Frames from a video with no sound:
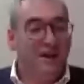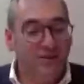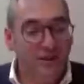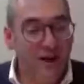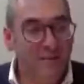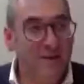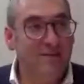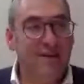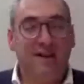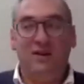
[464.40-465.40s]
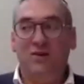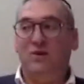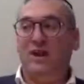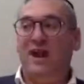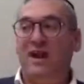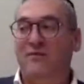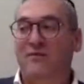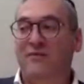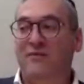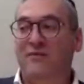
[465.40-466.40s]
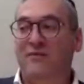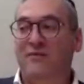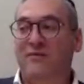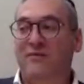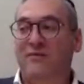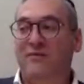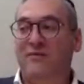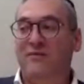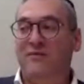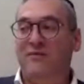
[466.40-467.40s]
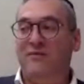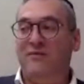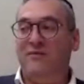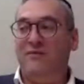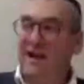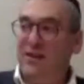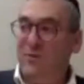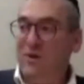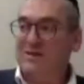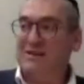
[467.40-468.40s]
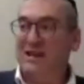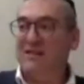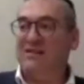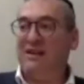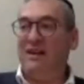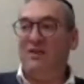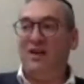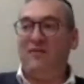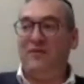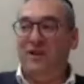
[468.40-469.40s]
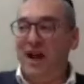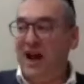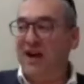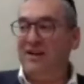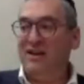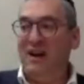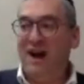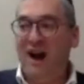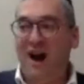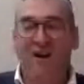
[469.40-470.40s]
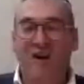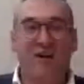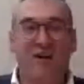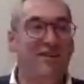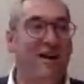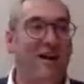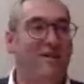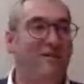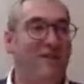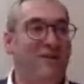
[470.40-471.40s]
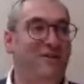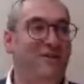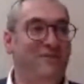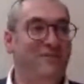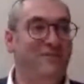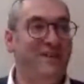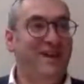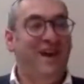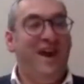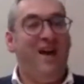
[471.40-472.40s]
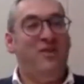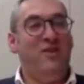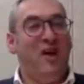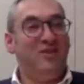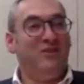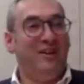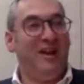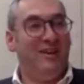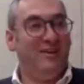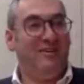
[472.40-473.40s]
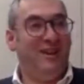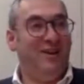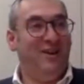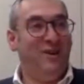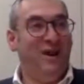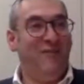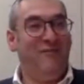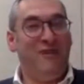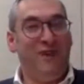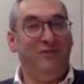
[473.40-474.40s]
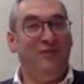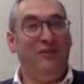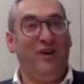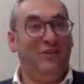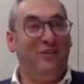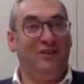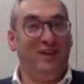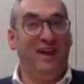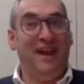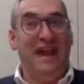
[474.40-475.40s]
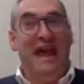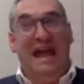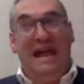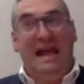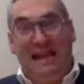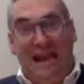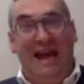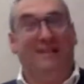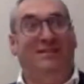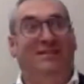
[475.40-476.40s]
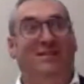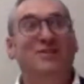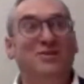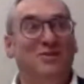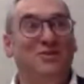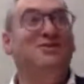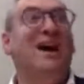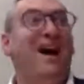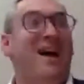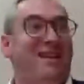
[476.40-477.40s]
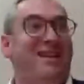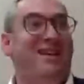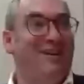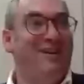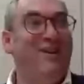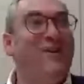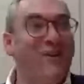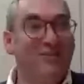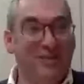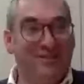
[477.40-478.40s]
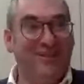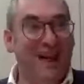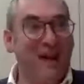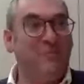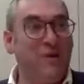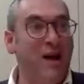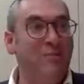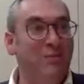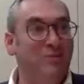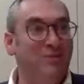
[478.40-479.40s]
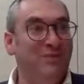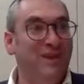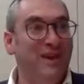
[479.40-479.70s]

because that means that you could have a scale. And on the one side of the scale, you have God hardening the heart of Pharaoh. And on the other side of the scale, you have Pharaoh's advisors saying, get the Jews out of here. They're causing us a lot of problems.